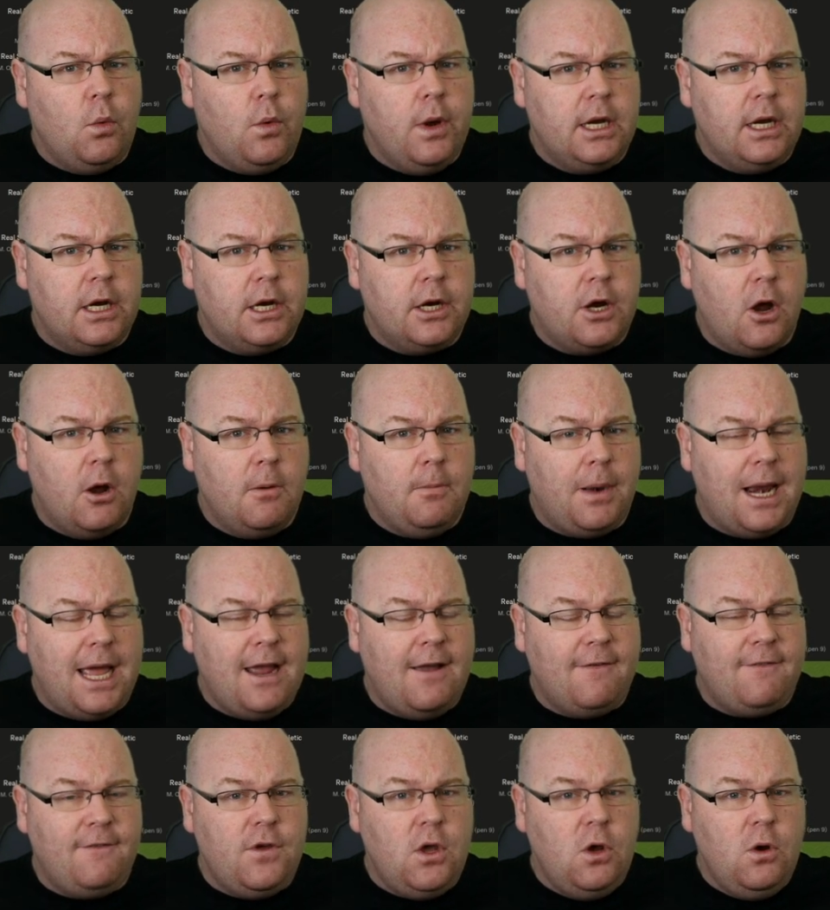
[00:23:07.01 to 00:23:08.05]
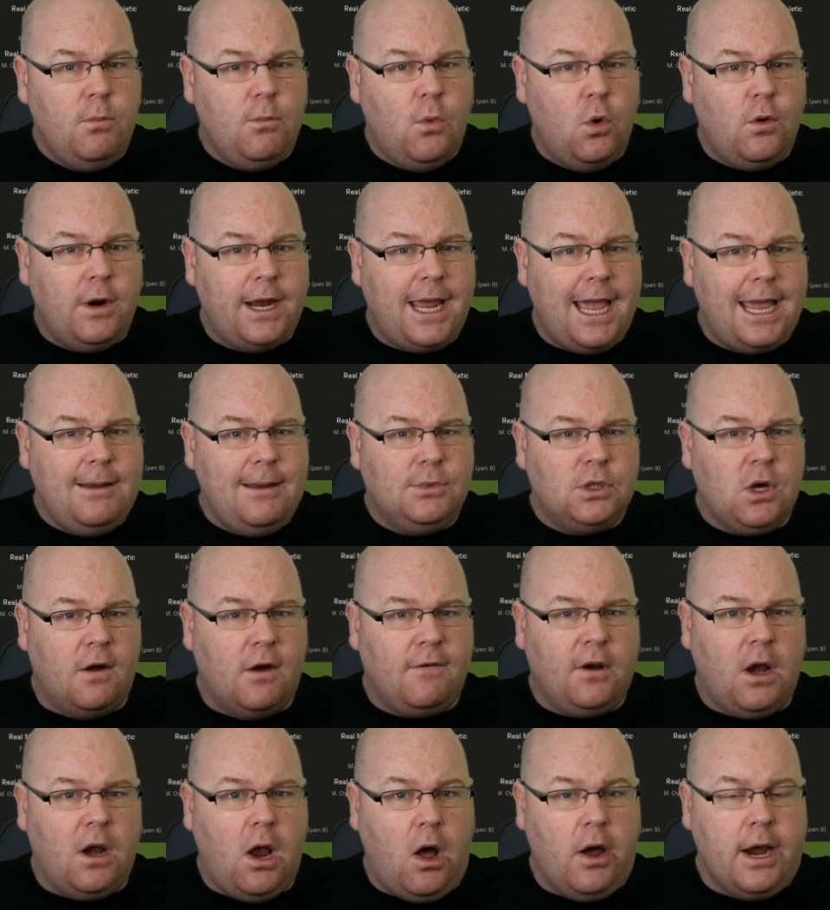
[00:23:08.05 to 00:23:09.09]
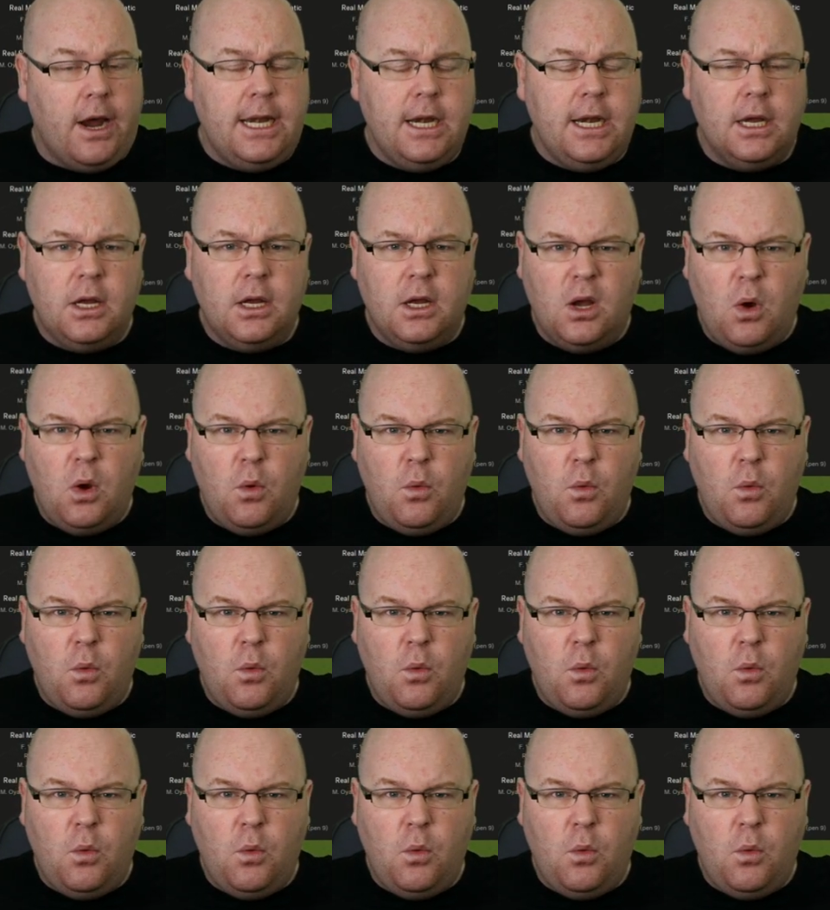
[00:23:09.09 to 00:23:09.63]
We're going to go and play a few more games offline.